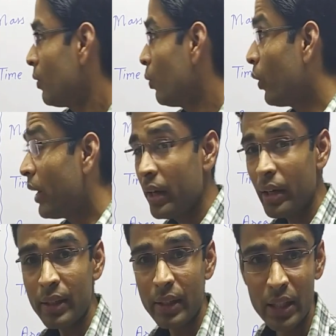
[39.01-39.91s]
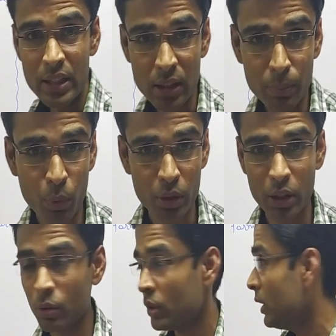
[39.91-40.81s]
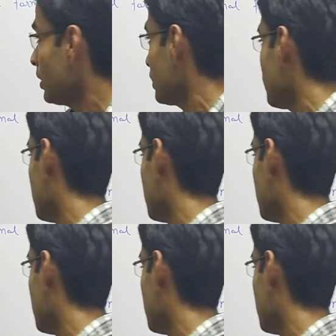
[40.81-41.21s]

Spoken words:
1 kg potato. Here